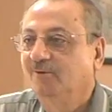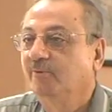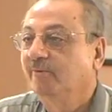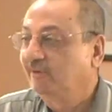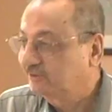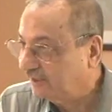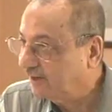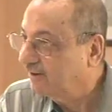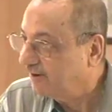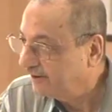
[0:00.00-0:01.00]
We will
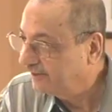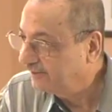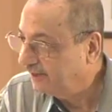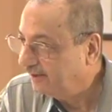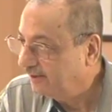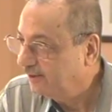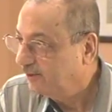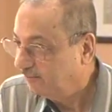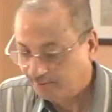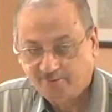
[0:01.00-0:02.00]
start learning the
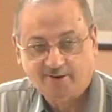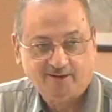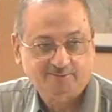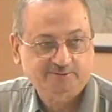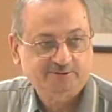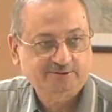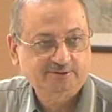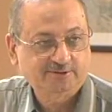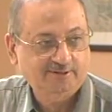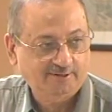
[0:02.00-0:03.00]
pronouns.
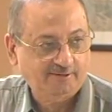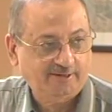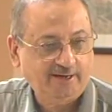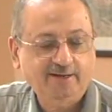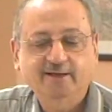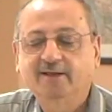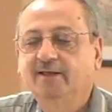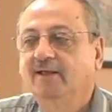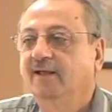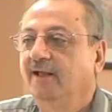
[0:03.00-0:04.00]
Okay?
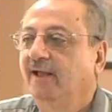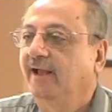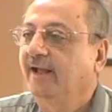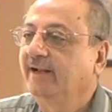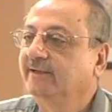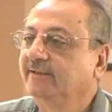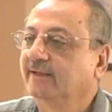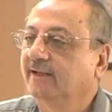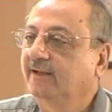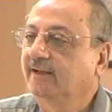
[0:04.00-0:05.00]
And
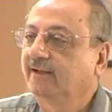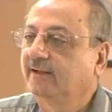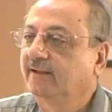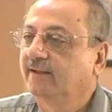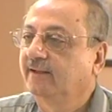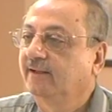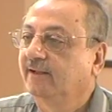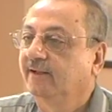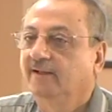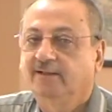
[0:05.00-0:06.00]

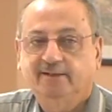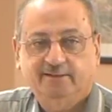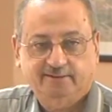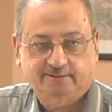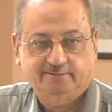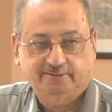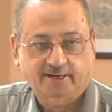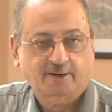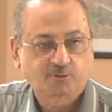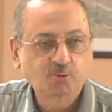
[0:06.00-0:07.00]
there
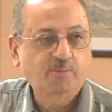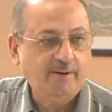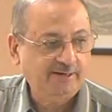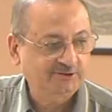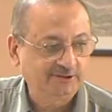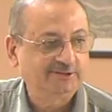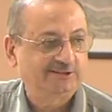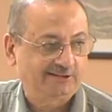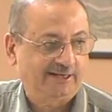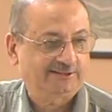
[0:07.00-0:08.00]
are 2 parts in
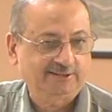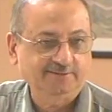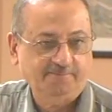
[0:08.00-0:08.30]
this lesson.